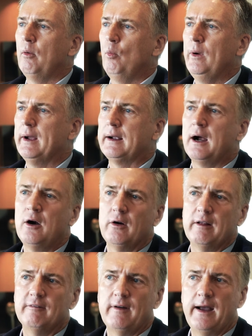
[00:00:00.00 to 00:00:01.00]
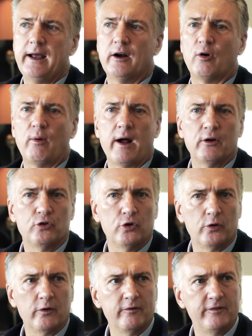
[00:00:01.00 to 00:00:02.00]
We're currently valued around
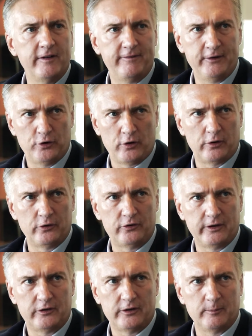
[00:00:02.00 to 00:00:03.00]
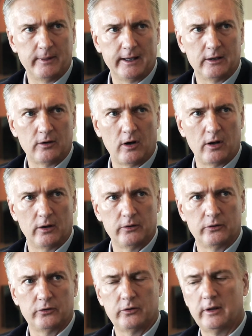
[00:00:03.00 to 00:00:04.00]
$250, $260 million
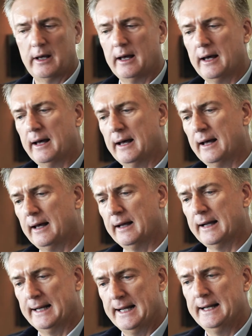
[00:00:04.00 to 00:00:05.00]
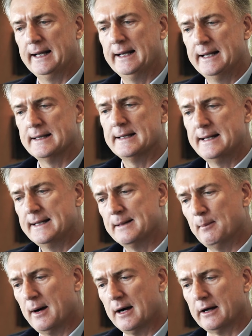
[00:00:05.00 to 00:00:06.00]
Canadian in the
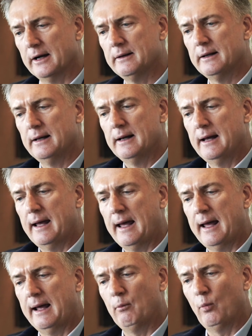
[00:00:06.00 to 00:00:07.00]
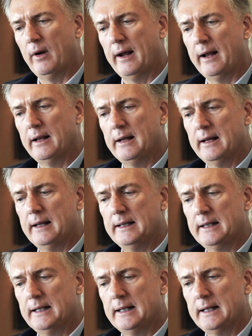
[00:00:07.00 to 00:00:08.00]
market, and we're
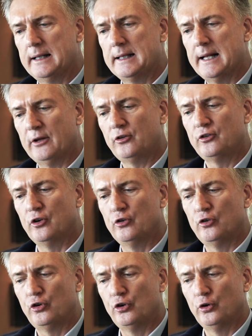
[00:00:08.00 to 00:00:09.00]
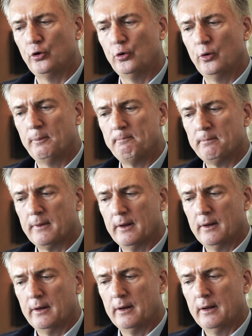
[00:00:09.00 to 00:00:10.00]
destined to
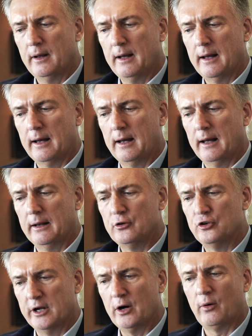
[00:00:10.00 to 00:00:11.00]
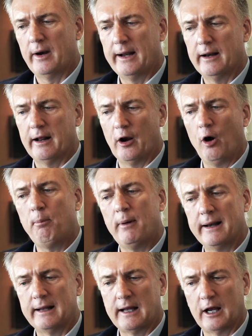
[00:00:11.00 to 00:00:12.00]
generate an
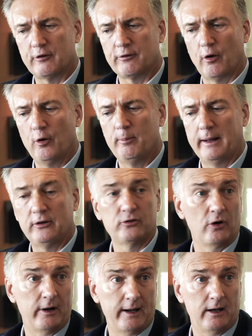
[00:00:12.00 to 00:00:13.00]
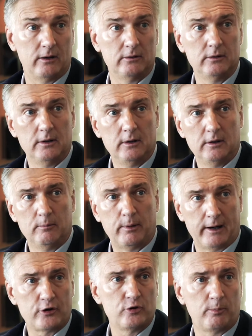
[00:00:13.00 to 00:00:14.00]
operating cash flow based on our
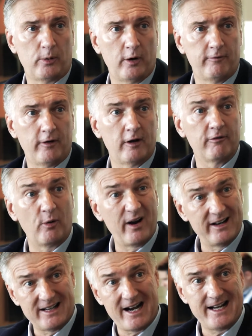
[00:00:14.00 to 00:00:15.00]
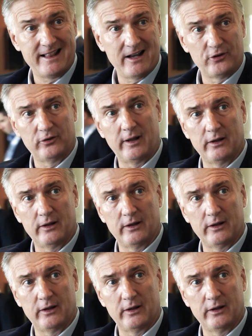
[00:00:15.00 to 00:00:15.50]
production profile of around 90,000